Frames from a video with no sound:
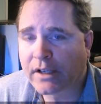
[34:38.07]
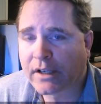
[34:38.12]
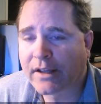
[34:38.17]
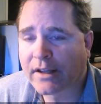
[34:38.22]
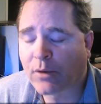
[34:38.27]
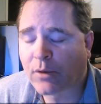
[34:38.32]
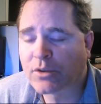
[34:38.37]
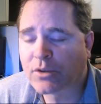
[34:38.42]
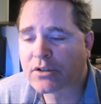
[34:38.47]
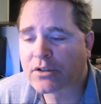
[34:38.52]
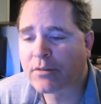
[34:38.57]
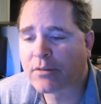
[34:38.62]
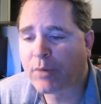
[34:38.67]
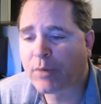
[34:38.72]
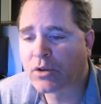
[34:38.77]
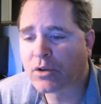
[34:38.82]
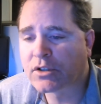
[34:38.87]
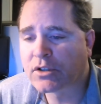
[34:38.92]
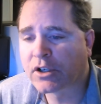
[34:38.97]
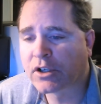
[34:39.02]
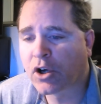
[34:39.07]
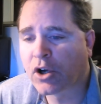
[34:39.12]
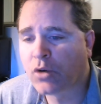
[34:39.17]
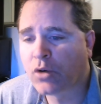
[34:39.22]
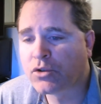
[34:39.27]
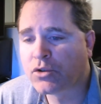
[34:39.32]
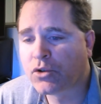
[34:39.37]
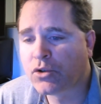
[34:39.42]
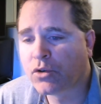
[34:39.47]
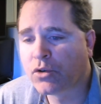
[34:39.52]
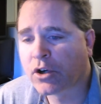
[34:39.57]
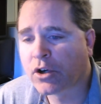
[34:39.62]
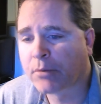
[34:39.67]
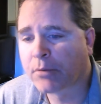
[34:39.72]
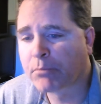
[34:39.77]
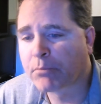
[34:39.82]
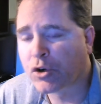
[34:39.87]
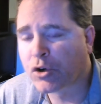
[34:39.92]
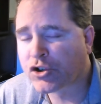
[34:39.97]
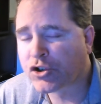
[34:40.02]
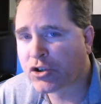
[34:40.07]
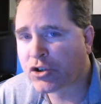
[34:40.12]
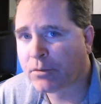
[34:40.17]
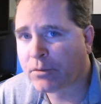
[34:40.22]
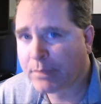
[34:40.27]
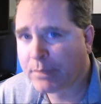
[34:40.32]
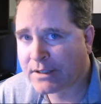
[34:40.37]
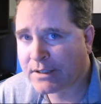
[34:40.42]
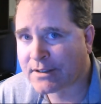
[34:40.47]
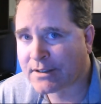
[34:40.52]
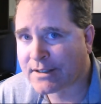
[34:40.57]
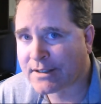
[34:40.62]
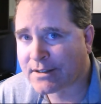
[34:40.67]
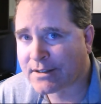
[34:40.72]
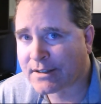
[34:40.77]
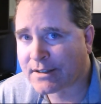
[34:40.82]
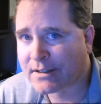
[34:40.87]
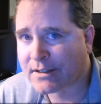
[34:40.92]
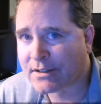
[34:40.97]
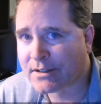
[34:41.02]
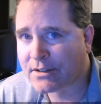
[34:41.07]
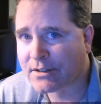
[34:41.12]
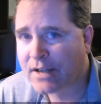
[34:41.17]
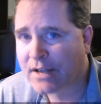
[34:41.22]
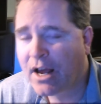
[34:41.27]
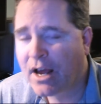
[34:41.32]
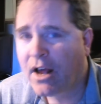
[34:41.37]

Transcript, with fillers: that was supposed to go to commercial businesses